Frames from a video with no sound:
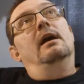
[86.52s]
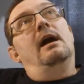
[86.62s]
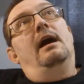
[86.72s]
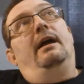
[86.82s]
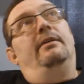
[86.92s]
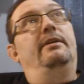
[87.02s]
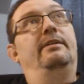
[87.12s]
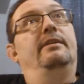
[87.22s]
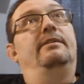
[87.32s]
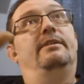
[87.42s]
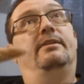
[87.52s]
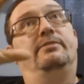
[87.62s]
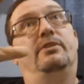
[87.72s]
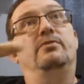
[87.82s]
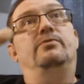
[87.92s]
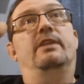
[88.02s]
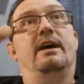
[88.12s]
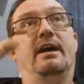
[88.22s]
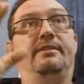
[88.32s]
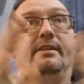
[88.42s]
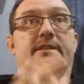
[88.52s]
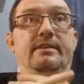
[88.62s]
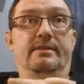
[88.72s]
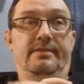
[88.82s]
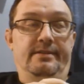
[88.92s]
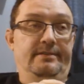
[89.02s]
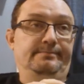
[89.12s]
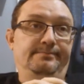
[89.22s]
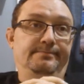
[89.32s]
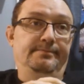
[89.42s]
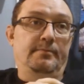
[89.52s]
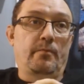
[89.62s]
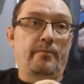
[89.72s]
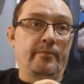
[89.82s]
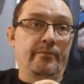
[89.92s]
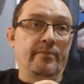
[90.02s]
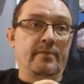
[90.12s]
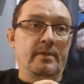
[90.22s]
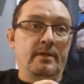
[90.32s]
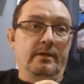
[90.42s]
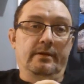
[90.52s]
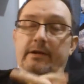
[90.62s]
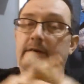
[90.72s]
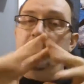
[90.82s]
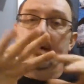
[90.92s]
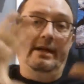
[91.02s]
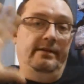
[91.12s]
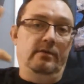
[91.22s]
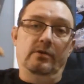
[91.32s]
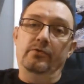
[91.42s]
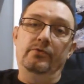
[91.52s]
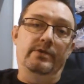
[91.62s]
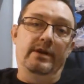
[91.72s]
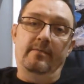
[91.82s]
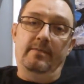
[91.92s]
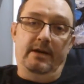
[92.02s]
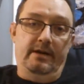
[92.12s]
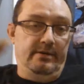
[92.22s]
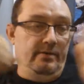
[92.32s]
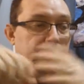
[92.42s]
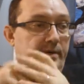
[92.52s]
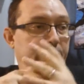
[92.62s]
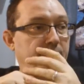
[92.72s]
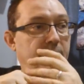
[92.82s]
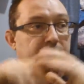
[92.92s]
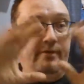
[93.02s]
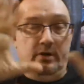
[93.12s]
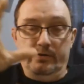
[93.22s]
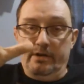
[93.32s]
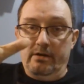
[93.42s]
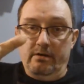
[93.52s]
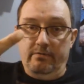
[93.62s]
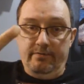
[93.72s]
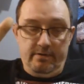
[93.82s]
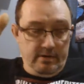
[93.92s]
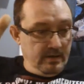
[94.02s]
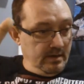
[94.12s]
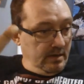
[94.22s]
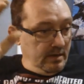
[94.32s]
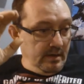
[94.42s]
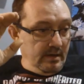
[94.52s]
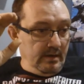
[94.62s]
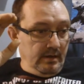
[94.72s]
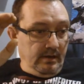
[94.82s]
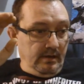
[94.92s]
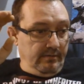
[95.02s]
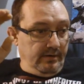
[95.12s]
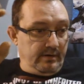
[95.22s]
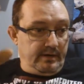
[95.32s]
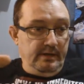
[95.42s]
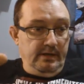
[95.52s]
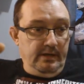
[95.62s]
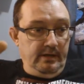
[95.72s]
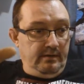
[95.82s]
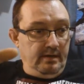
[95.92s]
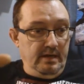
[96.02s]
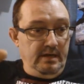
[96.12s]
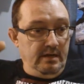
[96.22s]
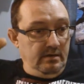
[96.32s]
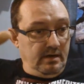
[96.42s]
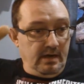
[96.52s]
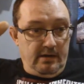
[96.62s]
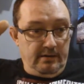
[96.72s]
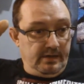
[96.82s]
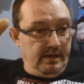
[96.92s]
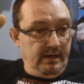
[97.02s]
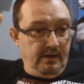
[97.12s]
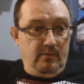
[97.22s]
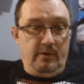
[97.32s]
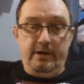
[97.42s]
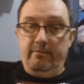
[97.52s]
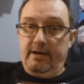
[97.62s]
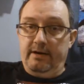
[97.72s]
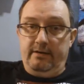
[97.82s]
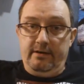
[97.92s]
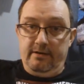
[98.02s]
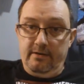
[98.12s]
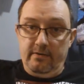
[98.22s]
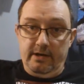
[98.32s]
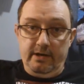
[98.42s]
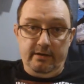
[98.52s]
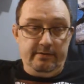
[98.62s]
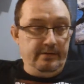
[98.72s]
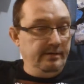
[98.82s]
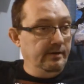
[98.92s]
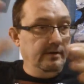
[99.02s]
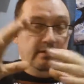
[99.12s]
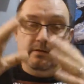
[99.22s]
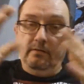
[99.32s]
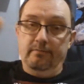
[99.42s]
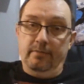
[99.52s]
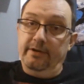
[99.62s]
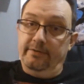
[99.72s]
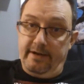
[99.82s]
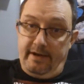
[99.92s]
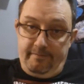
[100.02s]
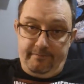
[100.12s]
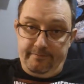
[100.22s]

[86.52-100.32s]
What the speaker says: All right, there's two sides to this. Because everybody's losing their minds over this thing. First off, if you're a kid, teen, college kid, whatever out there doing this, please stop.